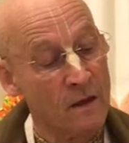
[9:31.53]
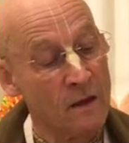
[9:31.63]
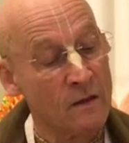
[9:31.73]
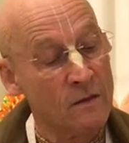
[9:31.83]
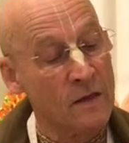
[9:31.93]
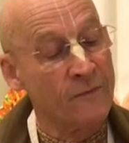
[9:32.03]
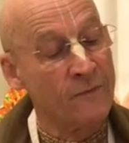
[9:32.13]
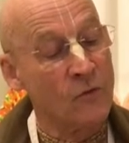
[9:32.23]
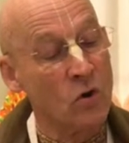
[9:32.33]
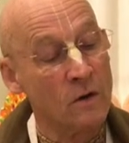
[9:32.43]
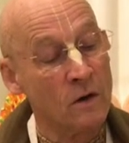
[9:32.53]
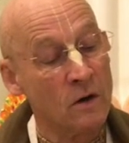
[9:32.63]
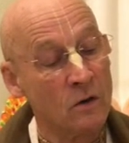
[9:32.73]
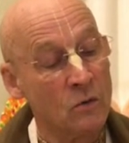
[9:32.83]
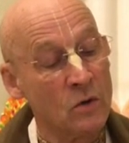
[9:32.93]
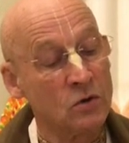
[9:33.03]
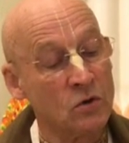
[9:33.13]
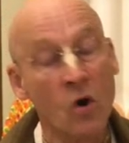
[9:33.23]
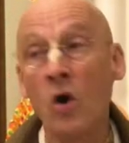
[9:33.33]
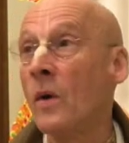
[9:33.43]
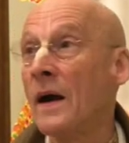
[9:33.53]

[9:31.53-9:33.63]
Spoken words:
Therefore, we should always